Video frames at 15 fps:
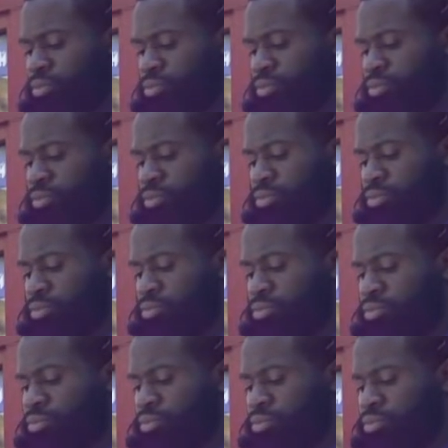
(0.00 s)

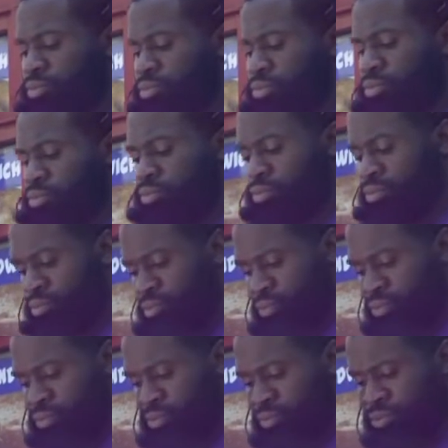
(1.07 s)

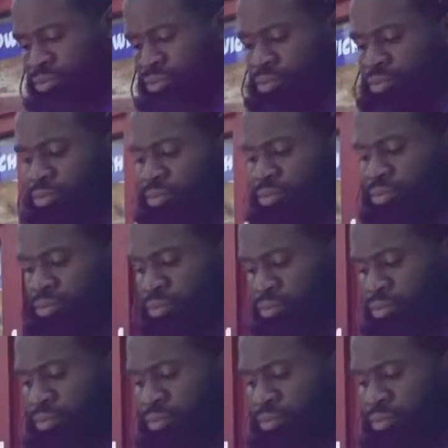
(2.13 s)
This person isn't speaking.